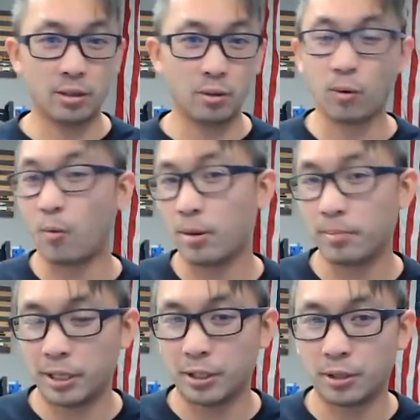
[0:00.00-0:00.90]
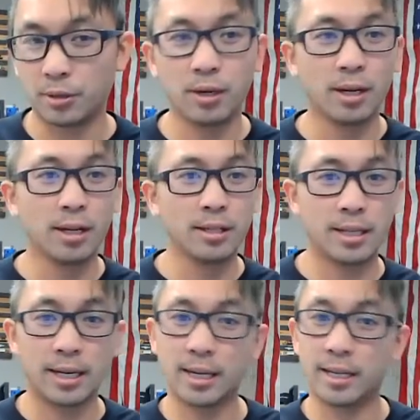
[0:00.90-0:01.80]
you would want me to do
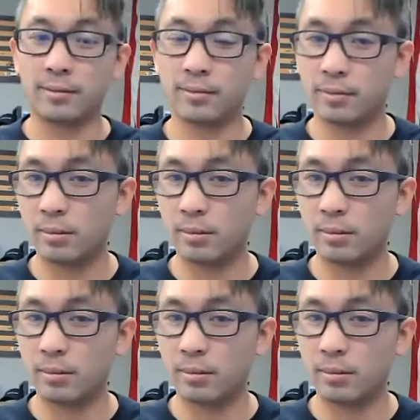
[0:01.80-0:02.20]
to kind of